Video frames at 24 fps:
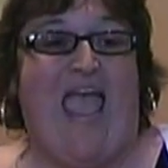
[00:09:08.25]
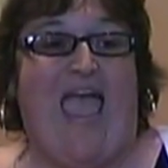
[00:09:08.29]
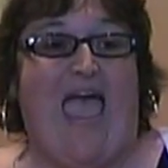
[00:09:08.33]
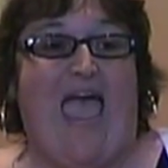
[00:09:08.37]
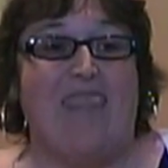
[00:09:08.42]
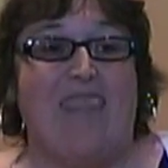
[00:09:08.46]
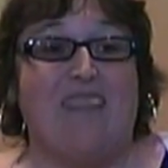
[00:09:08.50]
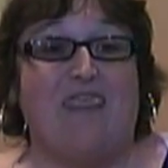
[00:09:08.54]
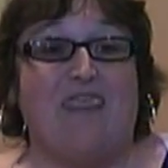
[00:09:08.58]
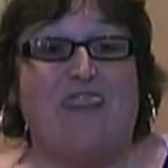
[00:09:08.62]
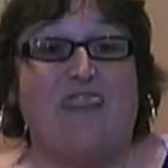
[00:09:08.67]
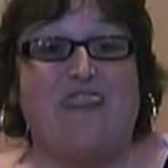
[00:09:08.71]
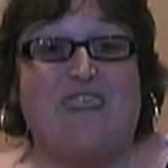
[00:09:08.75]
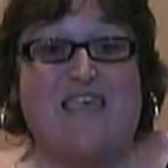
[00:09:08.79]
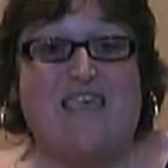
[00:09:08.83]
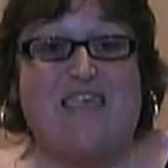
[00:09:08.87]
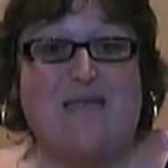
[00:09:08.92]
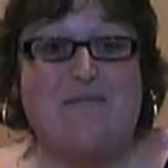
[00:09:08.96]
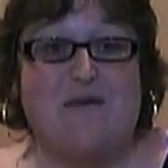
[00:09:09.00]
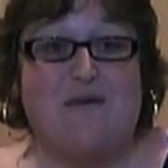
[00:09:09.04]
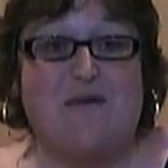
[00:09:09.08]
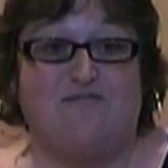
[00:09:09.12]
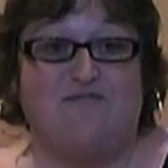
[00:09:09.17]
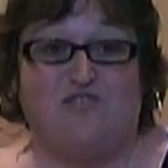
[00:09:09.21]
and the
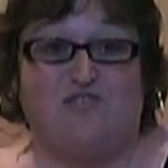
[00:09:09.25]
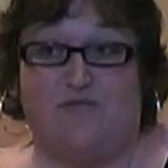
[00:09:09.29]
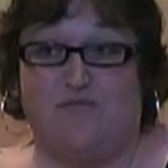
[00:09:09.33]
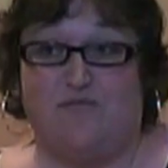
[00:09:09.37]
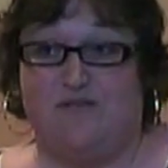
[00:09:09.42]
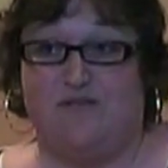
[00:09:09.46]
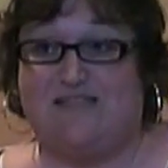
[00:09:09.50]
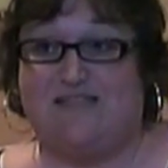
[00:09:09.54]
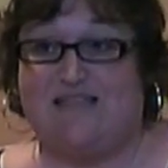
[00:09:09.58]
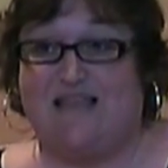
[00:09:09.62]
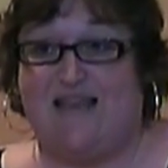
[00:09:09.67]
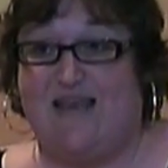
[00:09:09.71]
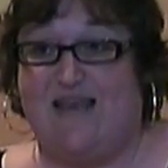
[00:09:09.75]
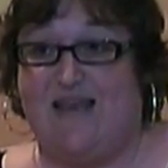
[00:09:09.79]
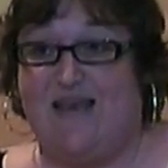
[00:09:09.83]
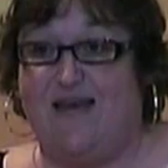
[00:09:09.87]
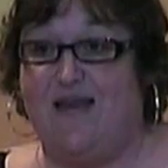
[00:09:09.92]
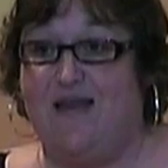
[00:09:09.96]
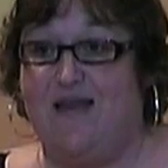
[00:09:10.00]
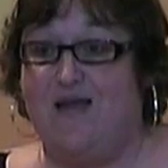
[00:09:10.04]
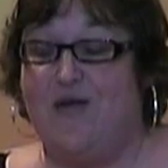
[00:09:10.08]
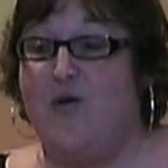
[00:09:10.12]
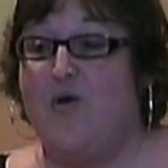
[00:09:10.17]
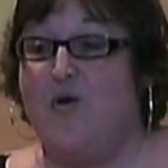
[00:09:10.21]
theme of General
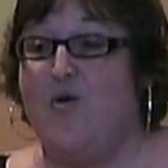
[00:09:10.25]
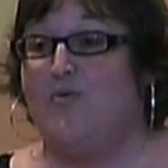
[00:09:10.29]
Synod